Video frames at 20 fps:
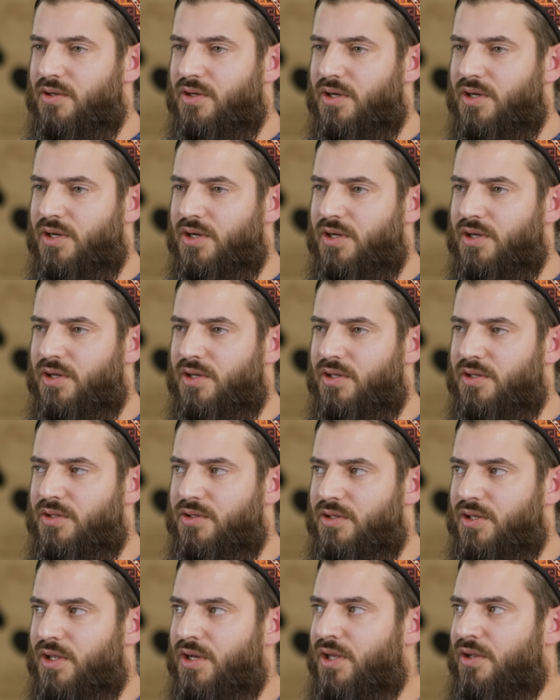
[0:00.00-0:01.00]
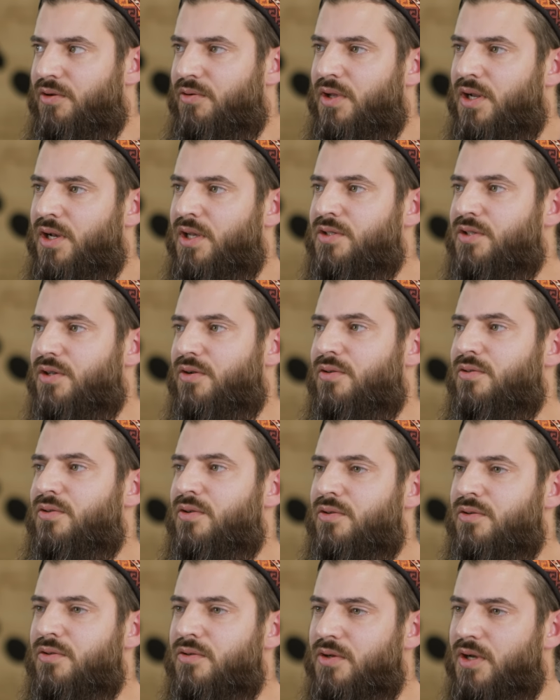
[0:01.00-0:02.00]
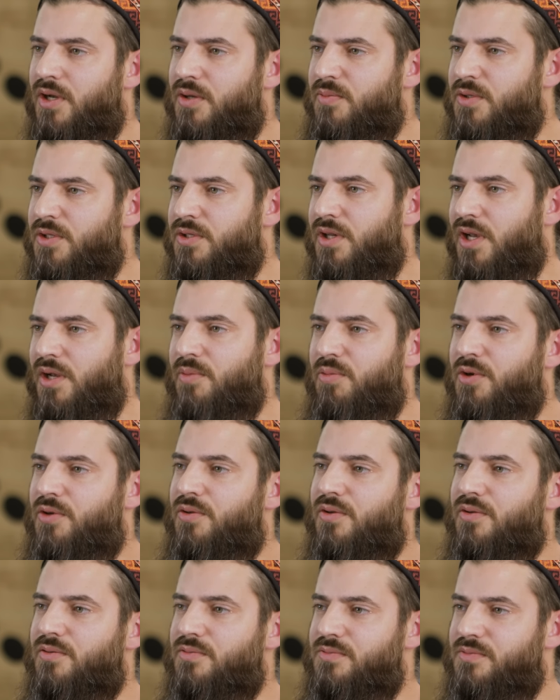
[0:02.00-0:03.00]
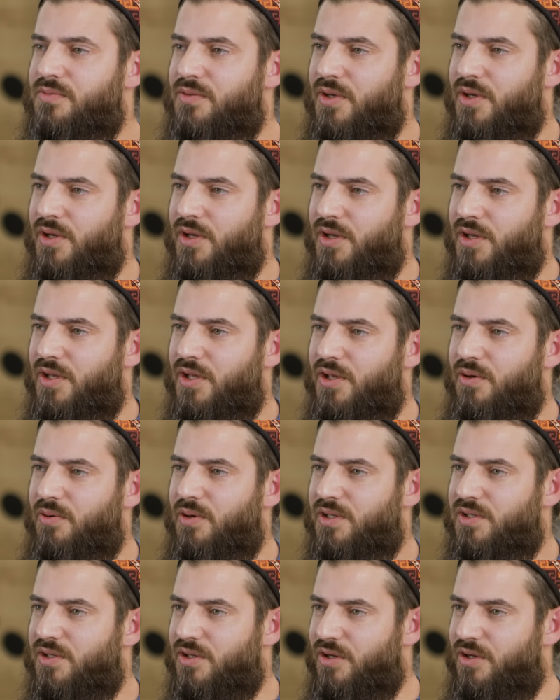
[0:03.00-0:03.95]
And then I realized, oh no, no, I'm in Cyprus. It was